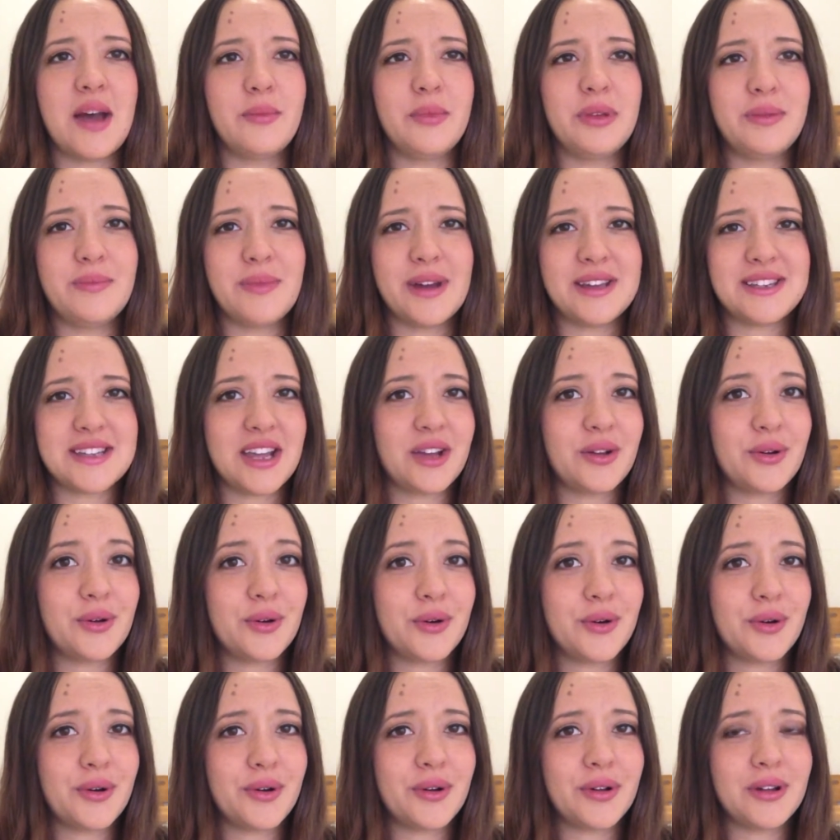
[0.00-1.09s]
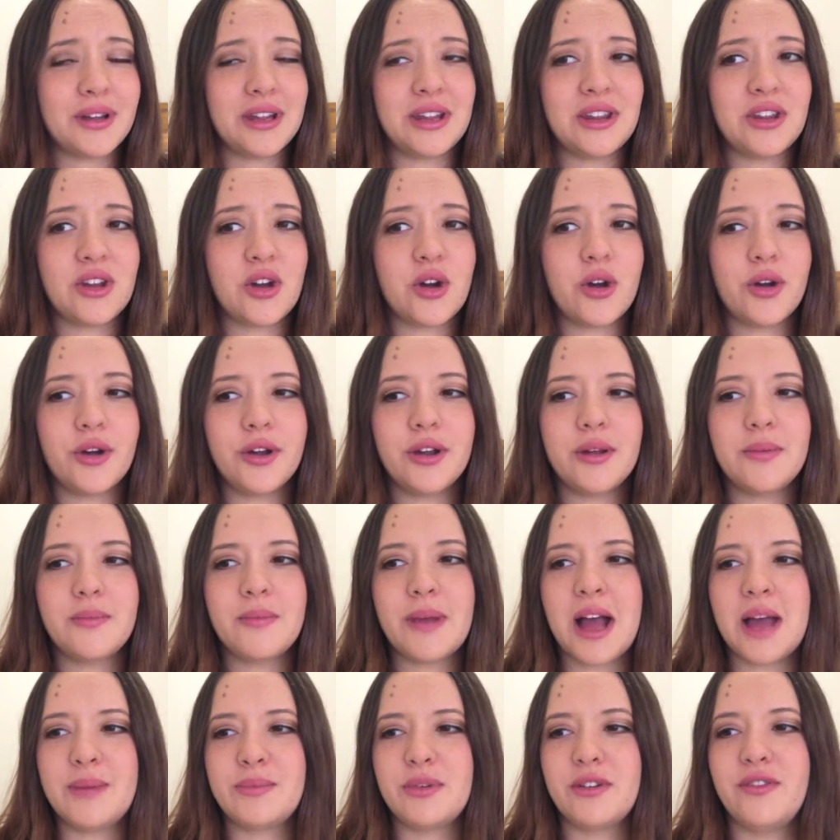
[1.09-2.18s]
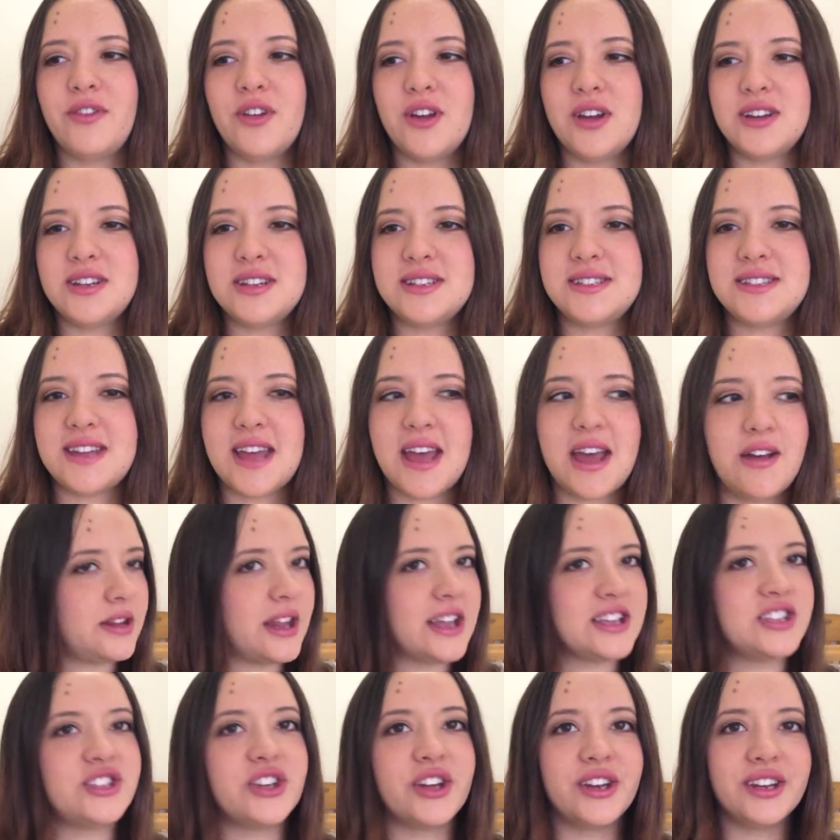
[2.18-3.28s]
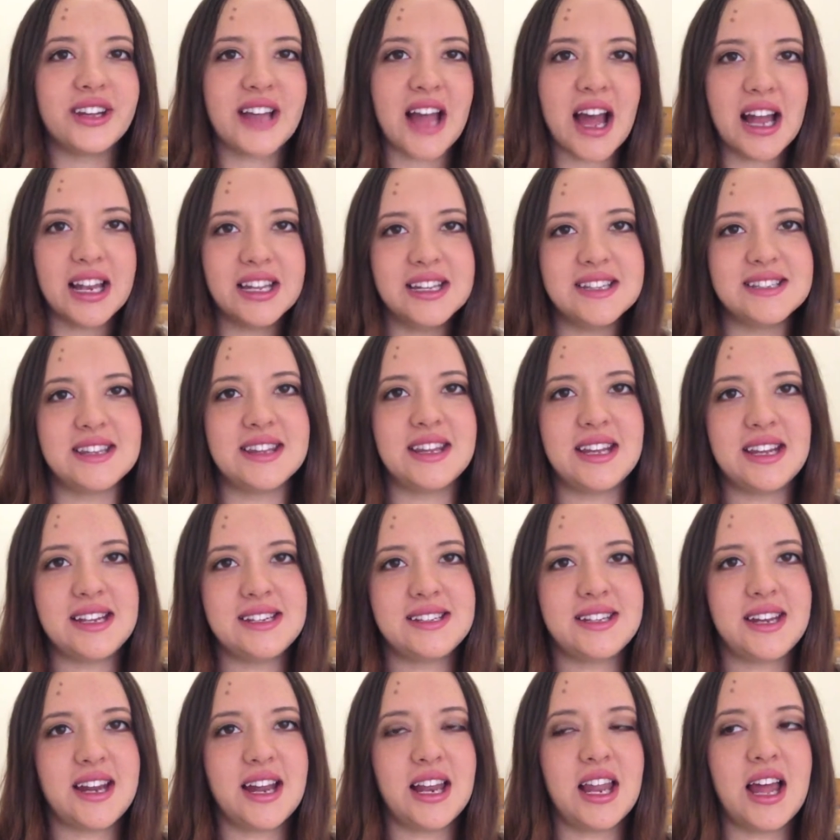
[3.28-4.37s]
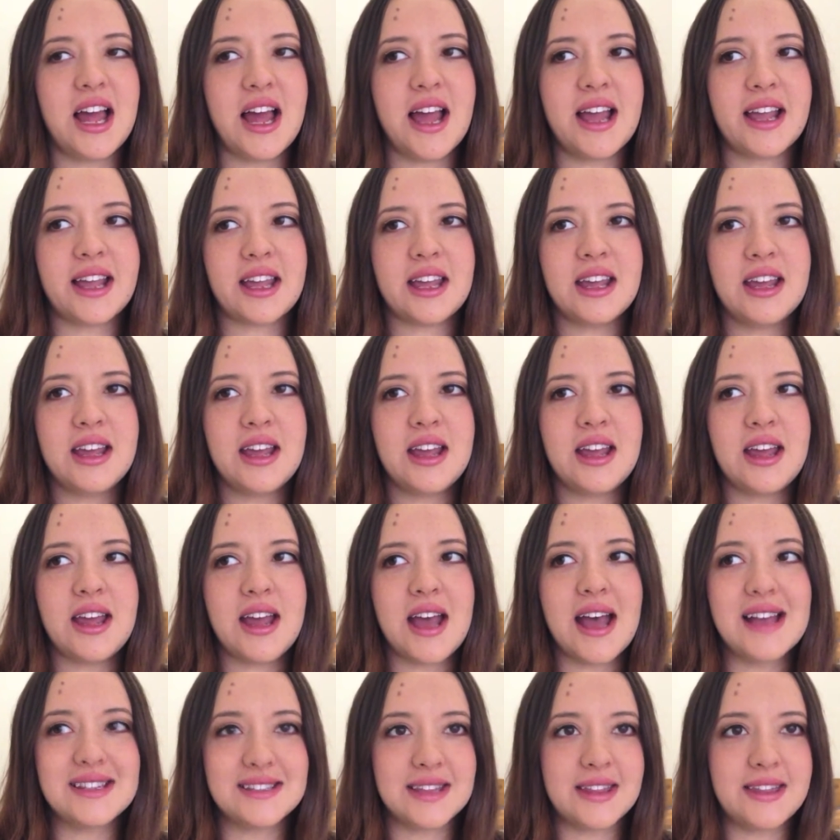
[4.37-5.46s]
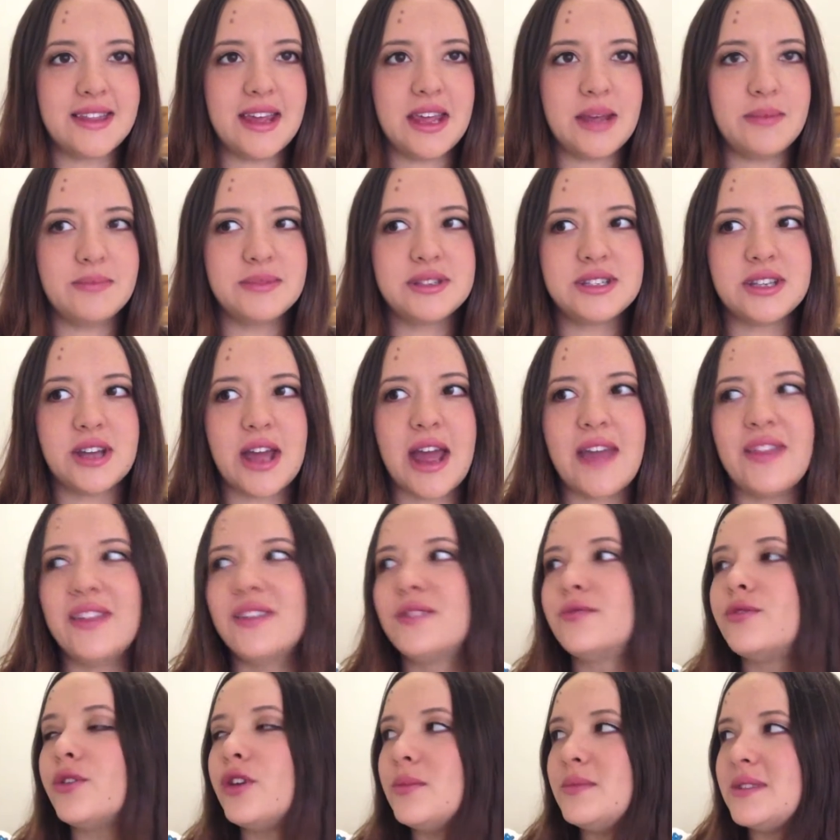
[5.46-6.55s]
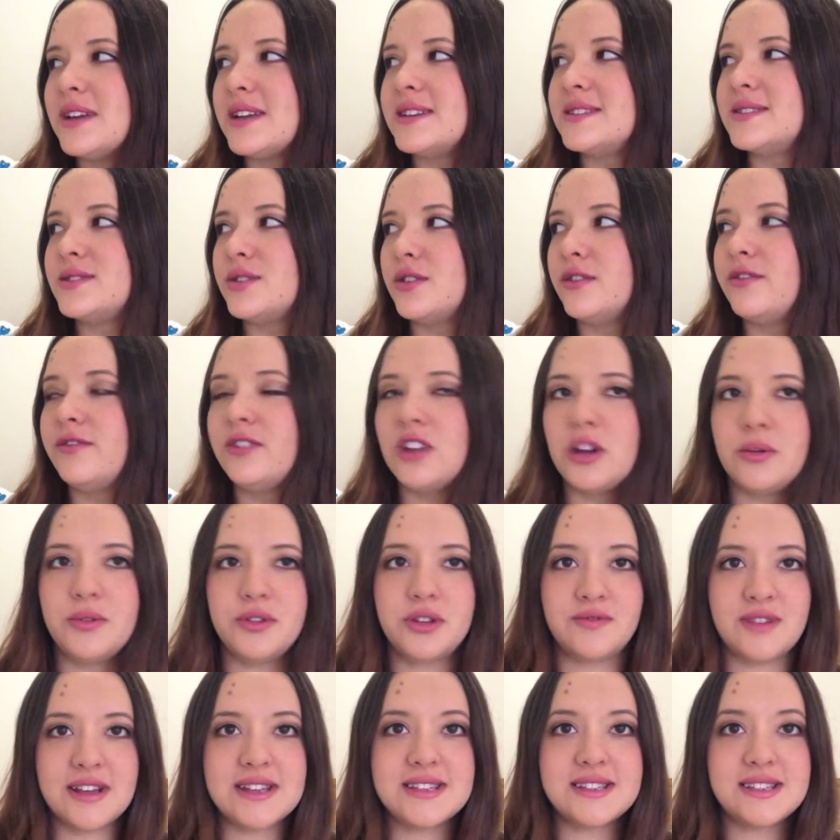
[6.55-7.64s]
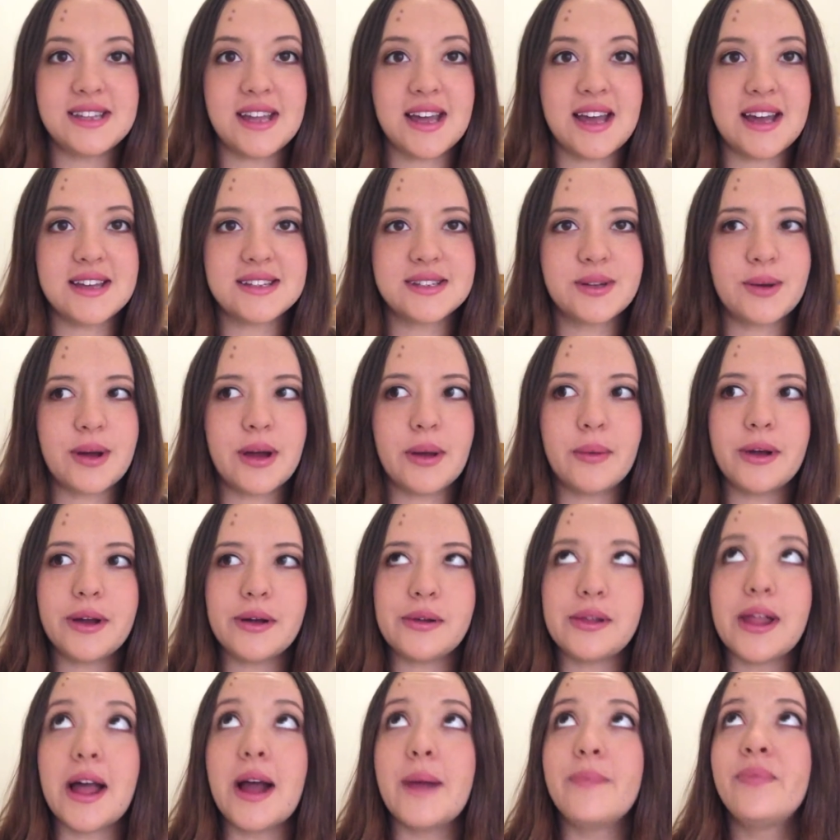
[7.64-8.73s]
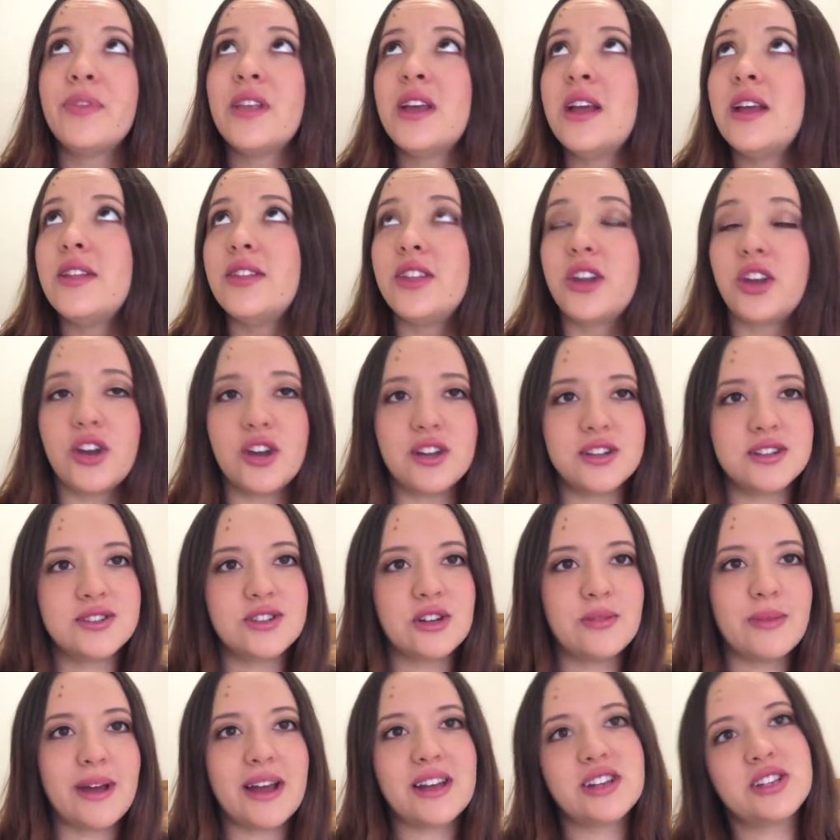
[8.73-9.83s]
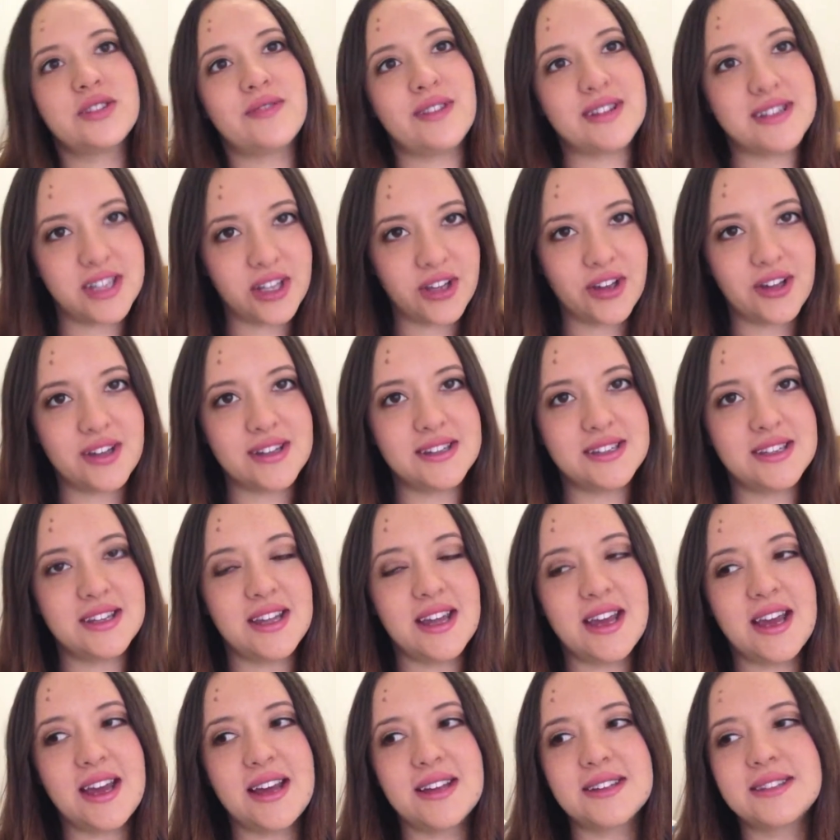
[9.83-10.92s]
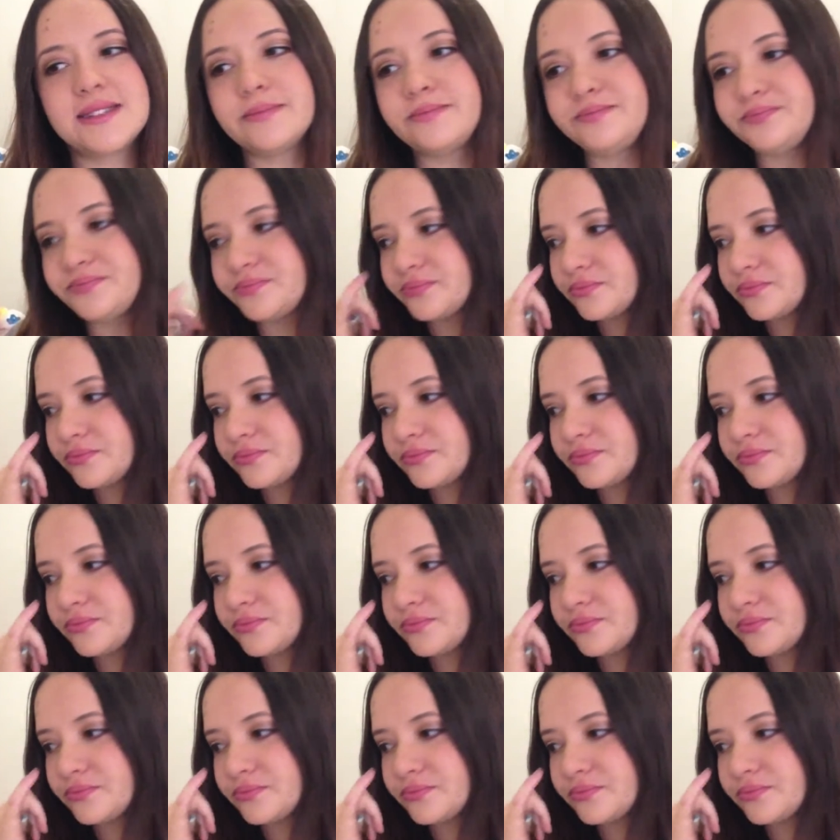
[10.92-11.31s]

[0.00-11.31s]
With my decor in the home, I prefer just to have like certain colours and things that I like as a theme. So, and the room does sort of flow with the rest of the house quite well. Like the curtains all match the rest of the curtains in the house.